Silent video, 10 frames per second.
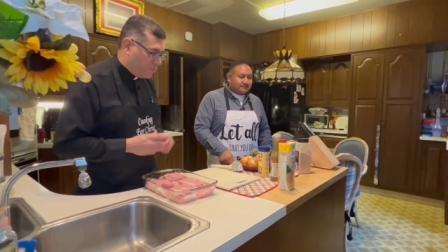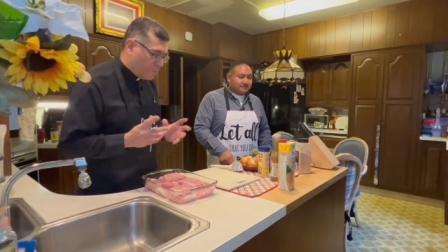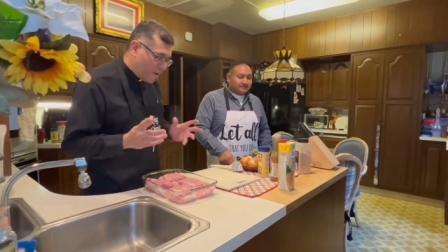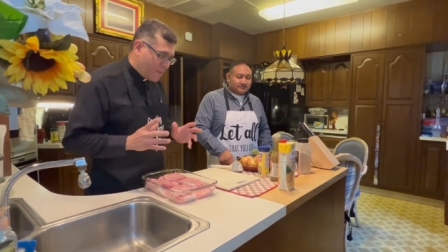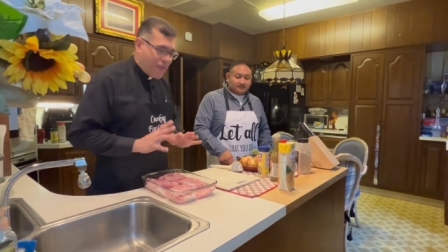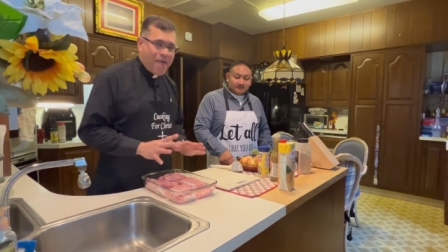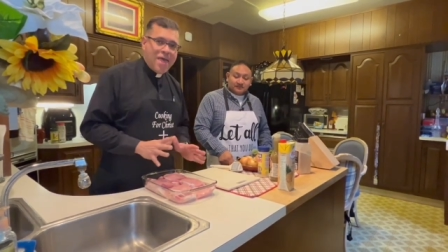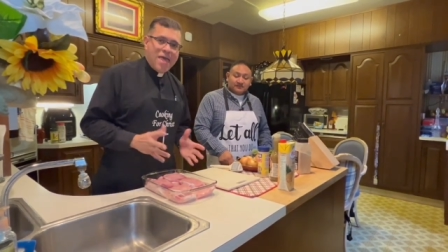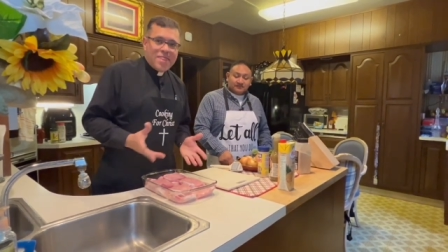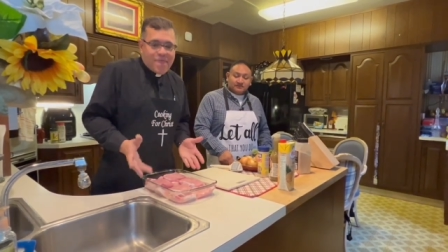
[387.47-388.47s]
But
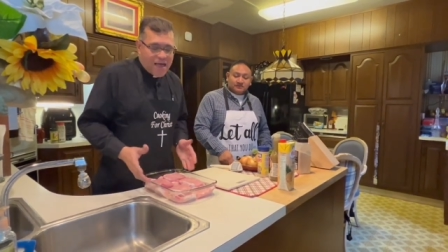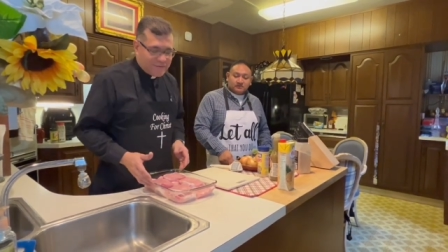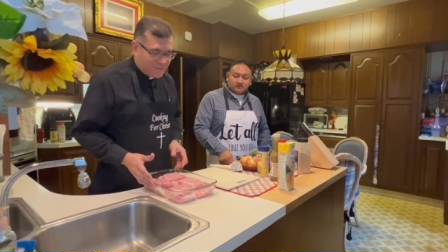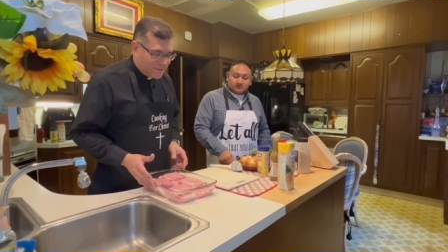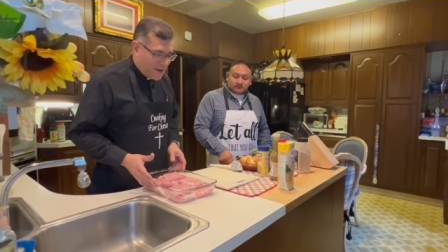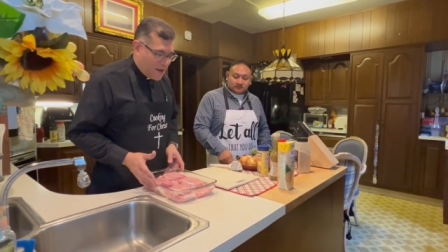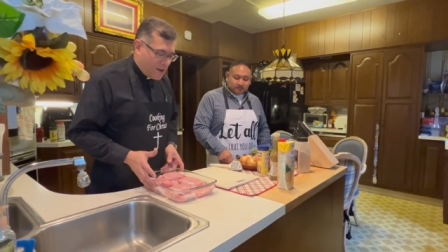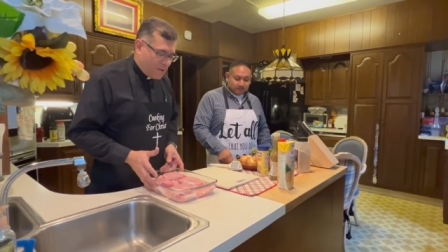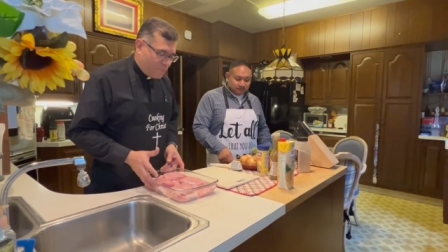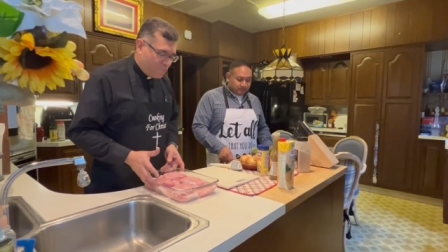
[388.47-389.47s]
that's
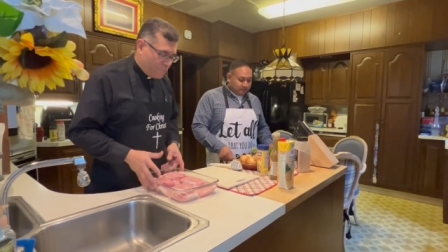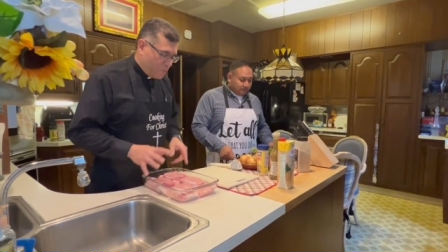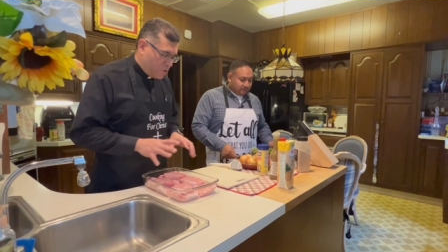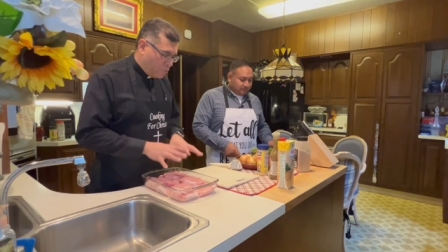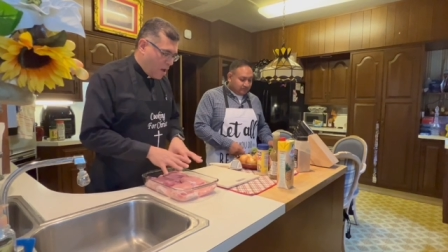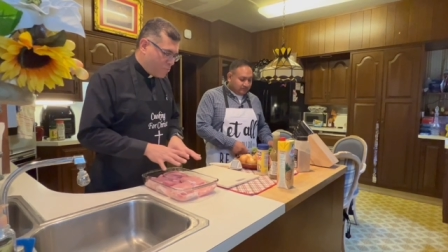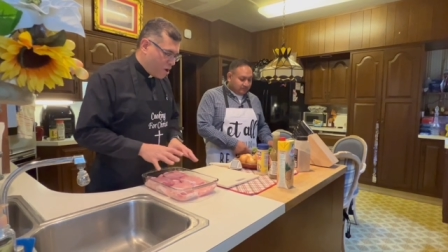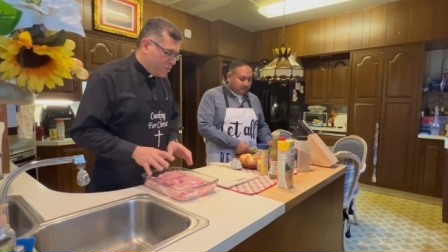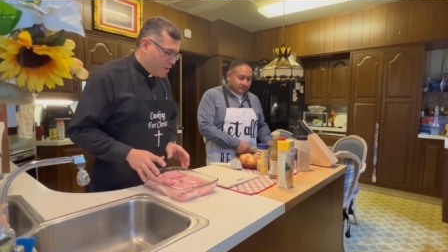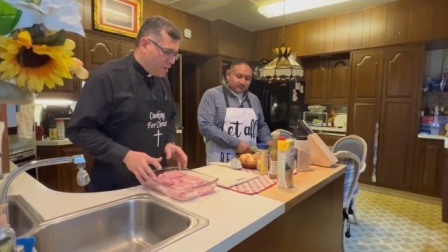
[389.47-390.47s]
I
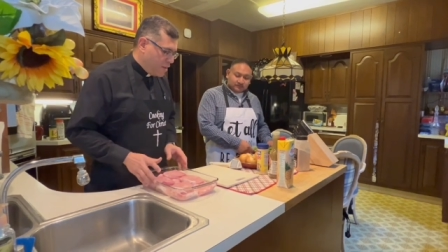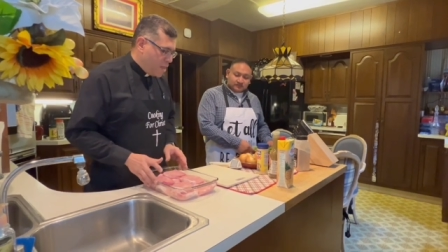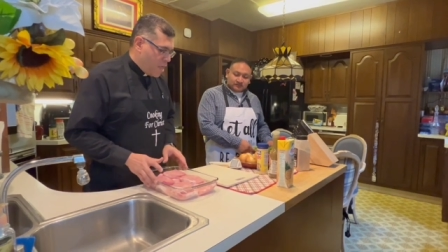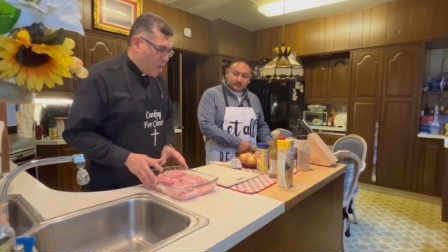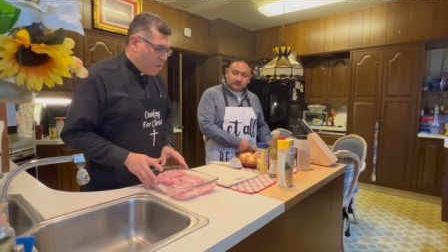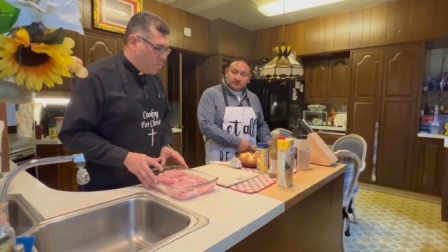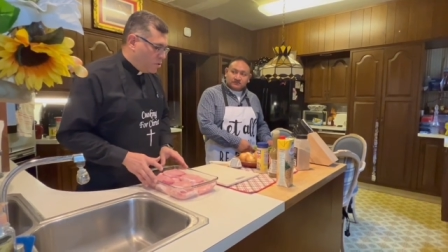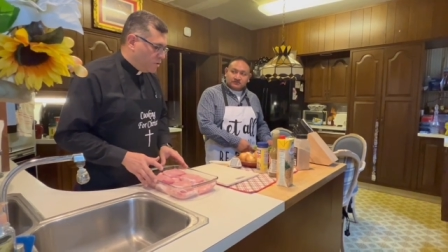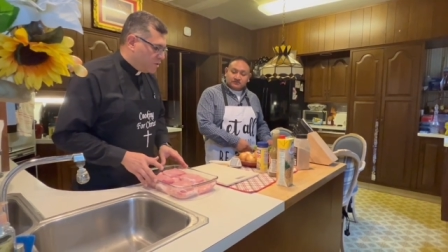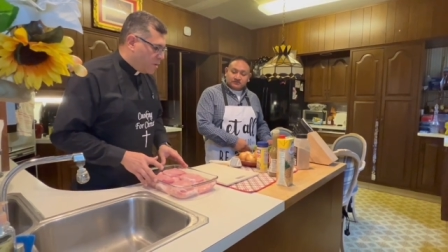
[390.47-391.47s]
brought the
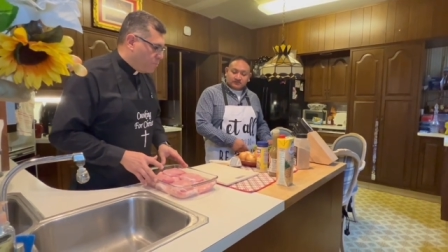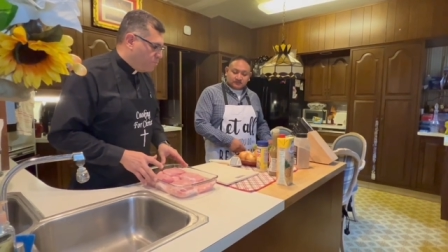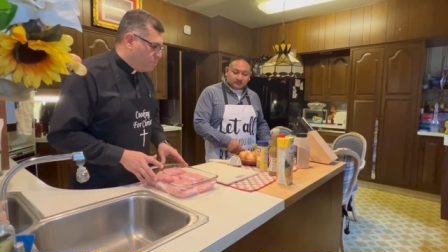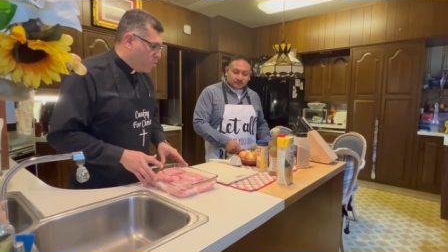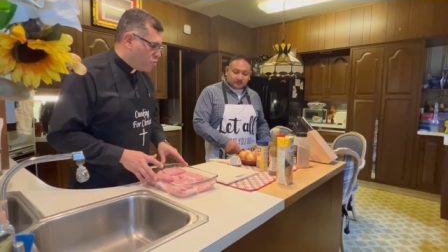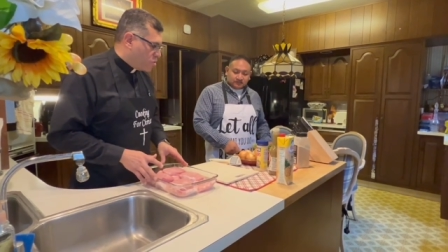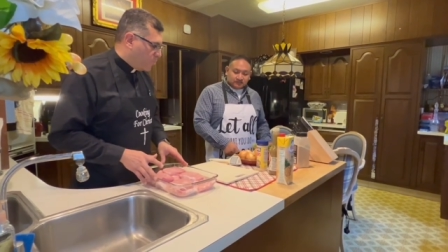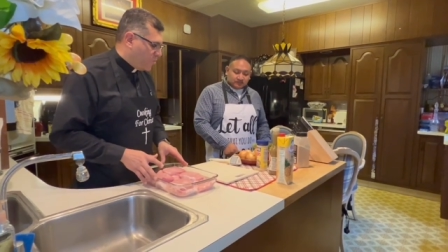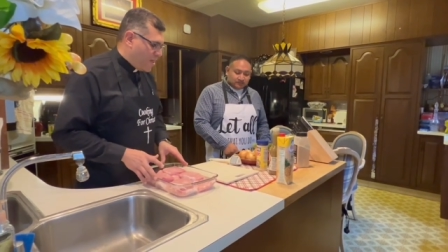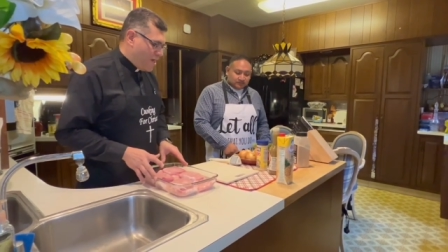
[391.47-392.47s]
boneless pork
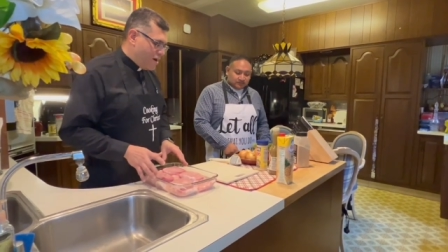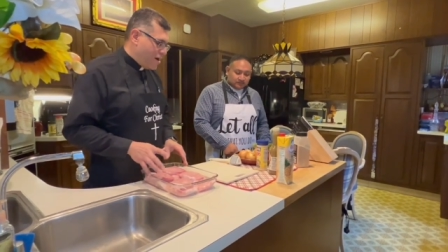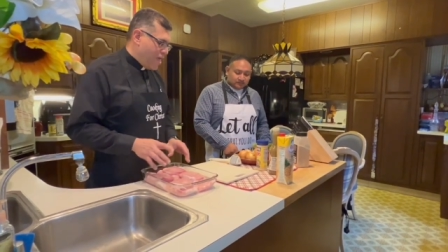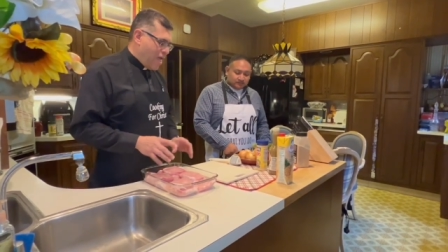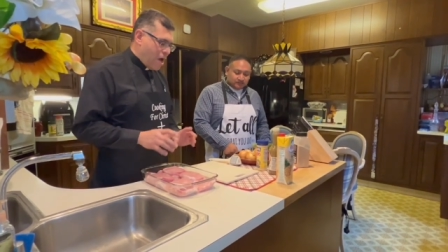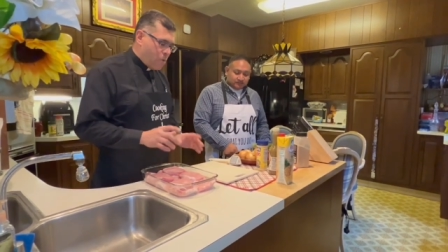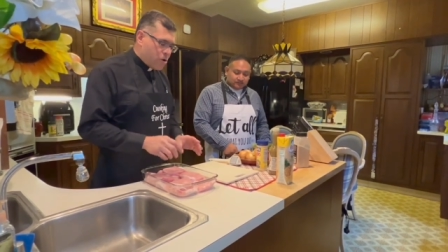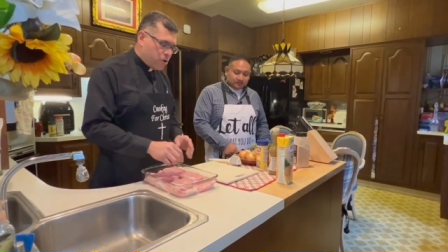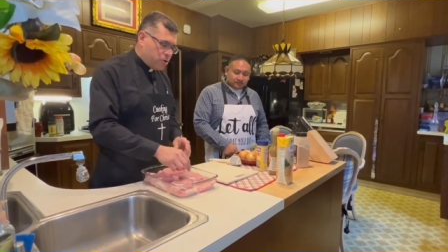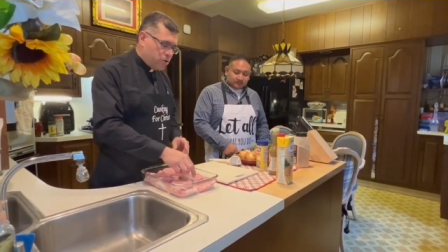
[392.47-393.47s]
chops here. What
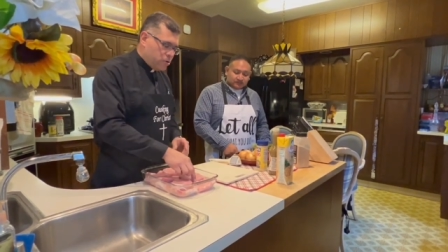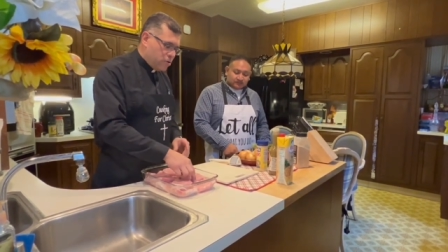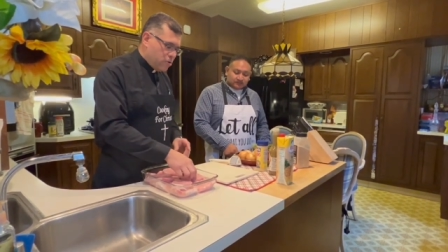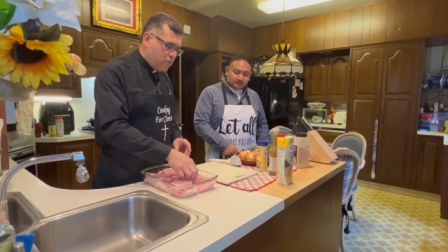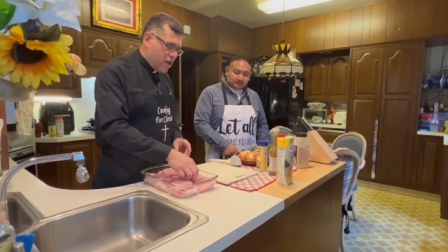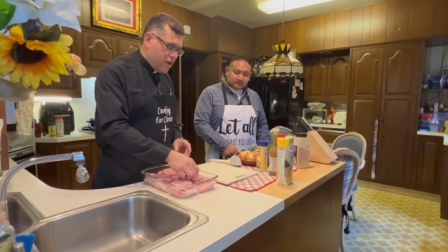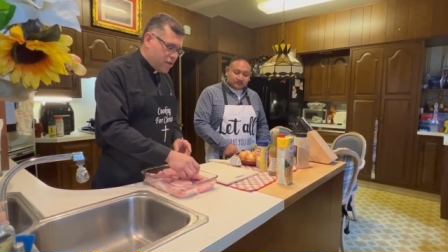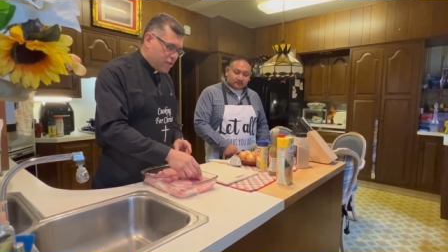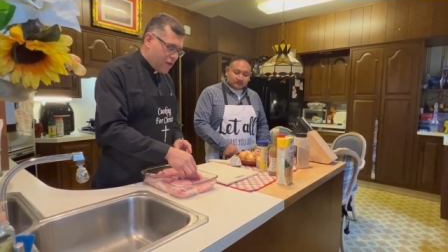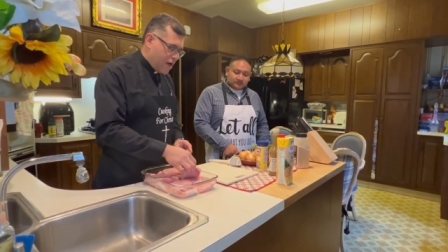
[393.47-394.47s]
we're going to do
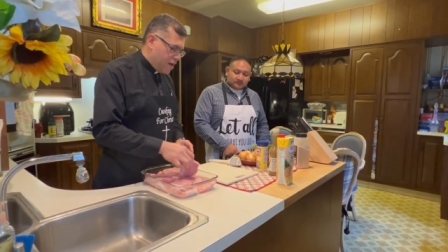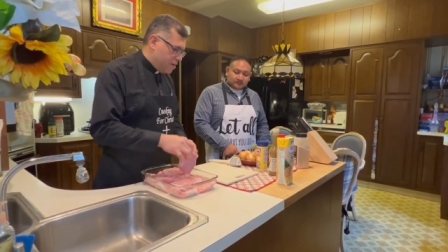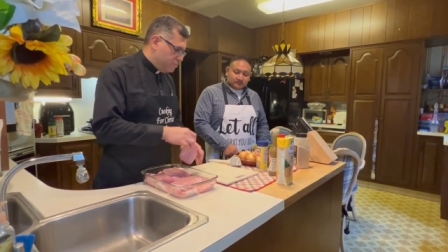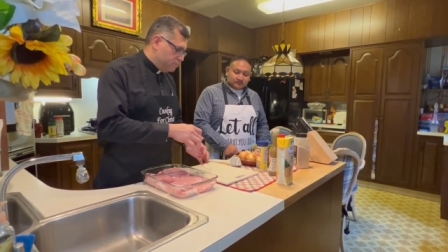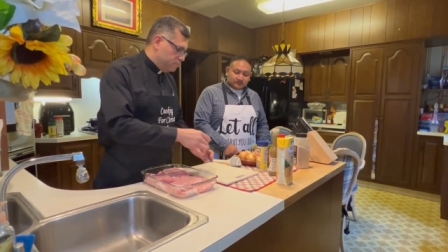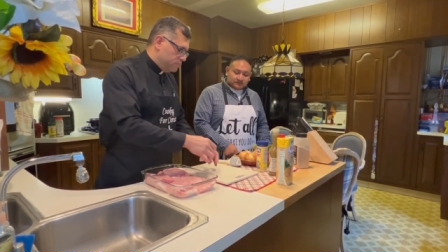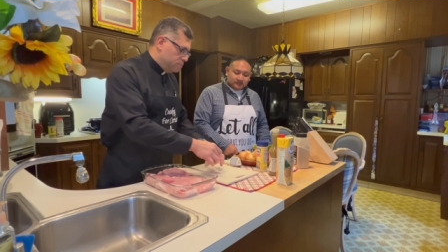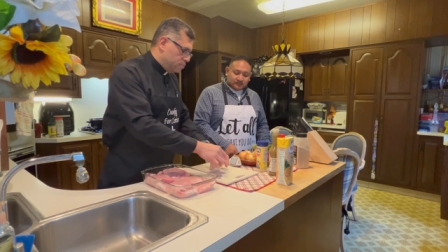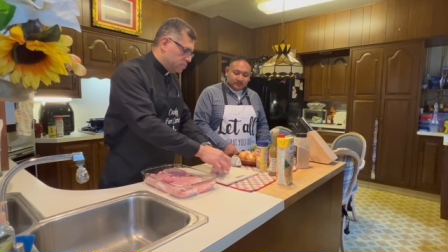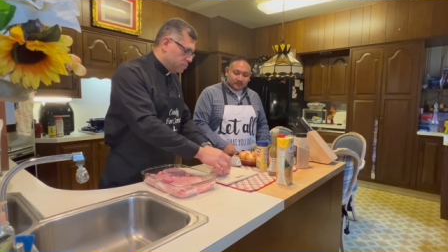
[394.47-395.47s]
with what
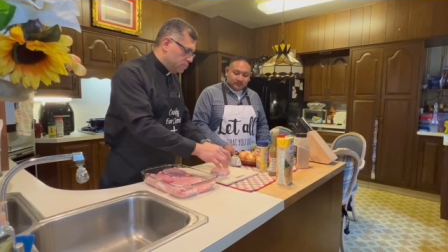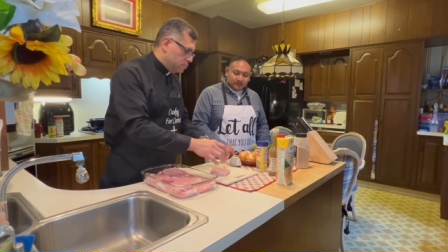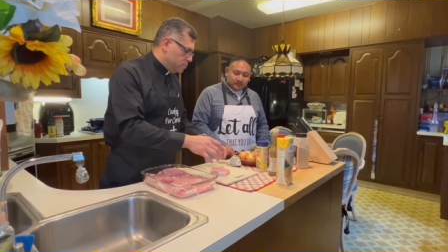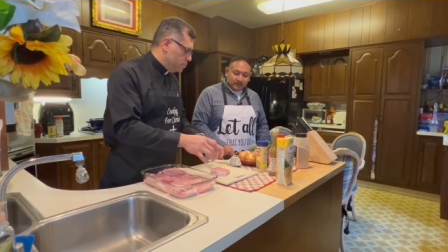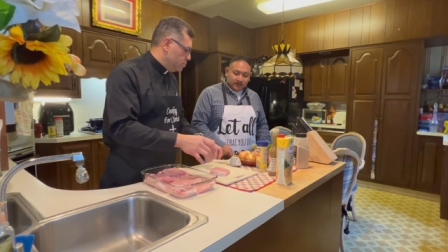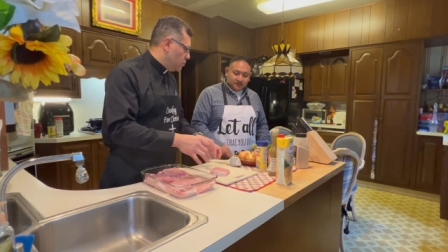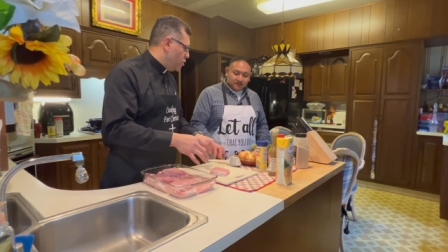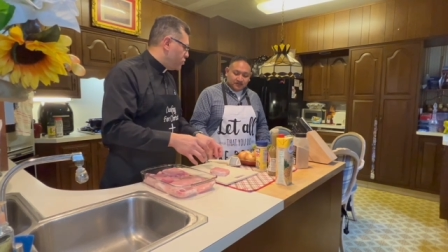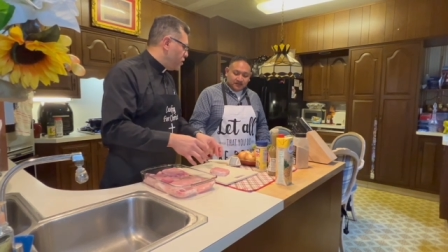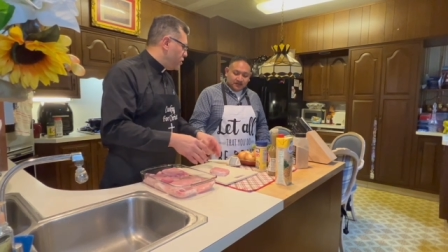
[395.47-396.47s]

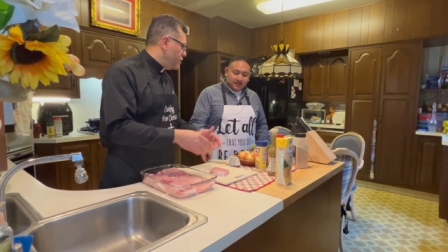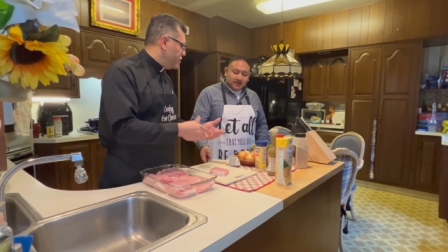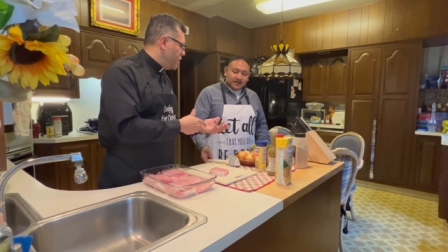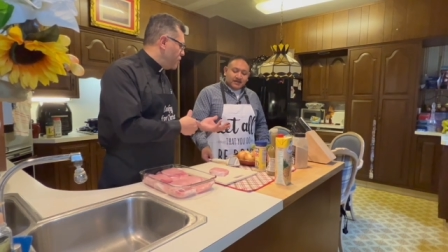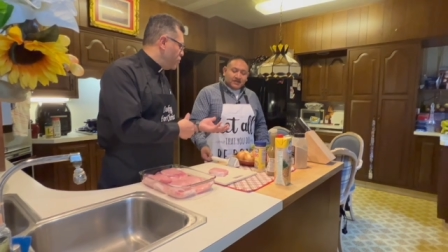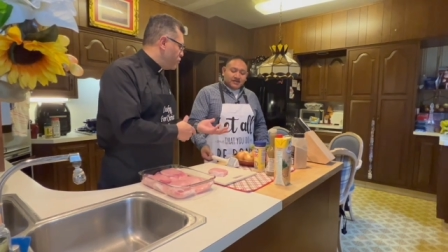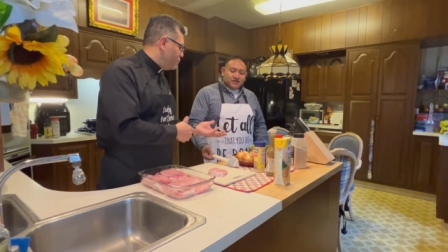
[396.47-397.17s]
you call it in English?